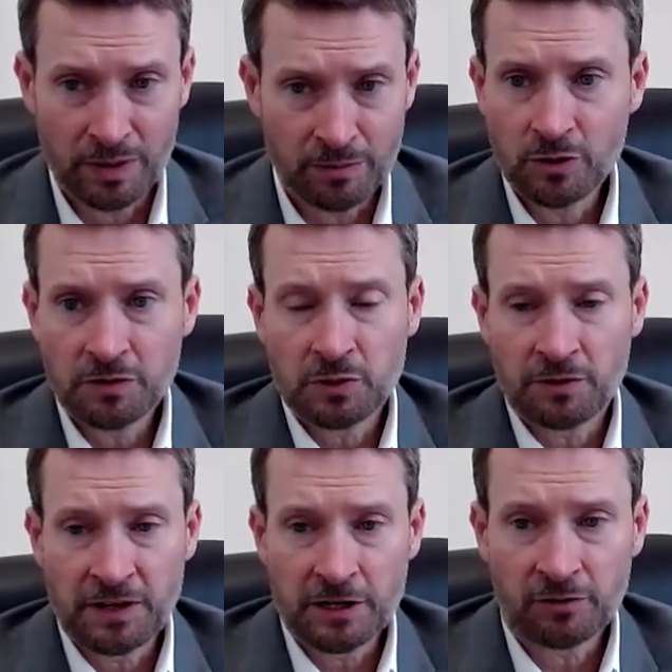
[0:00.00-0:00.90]
we
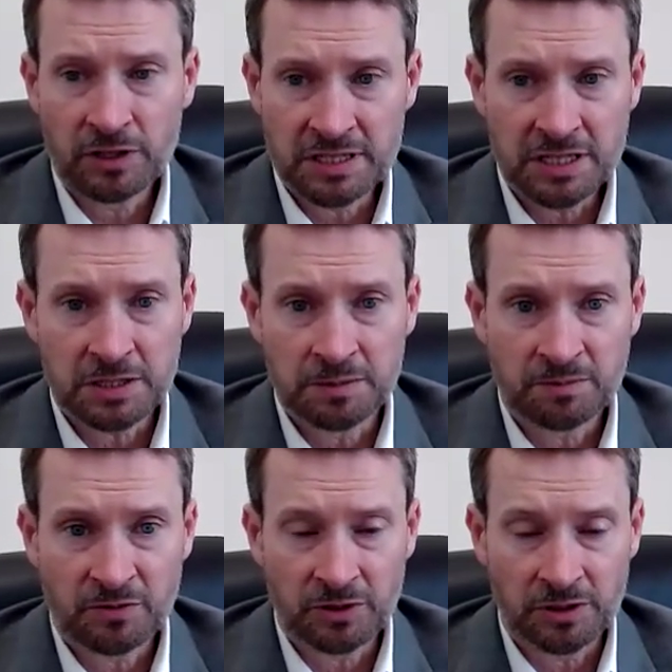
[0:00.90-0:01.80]
moved to a fare-free
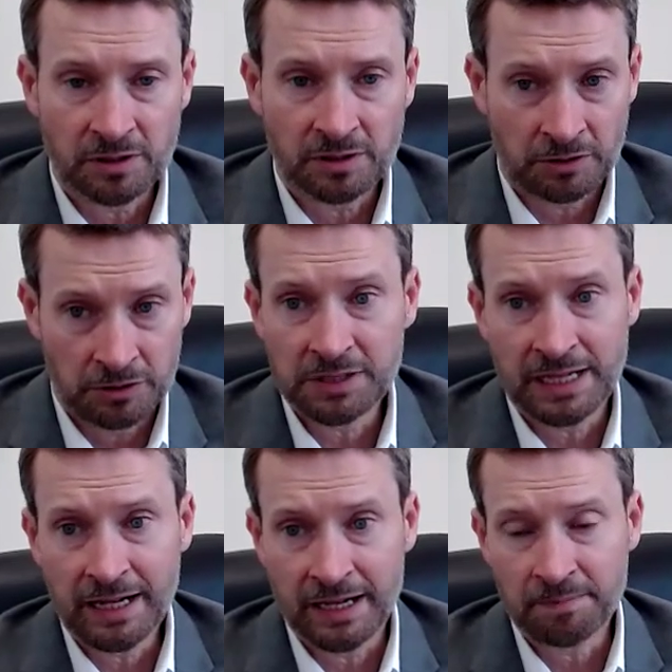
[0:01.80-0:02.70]
system for a
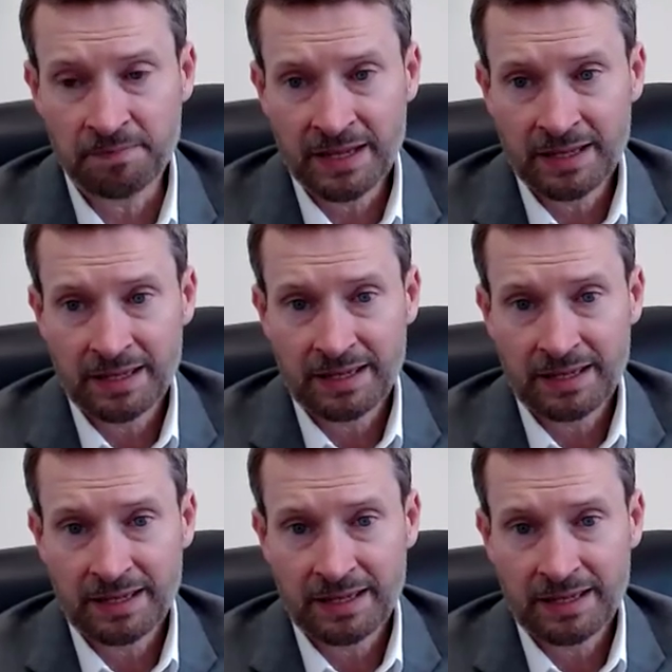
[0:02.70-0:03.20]
good time,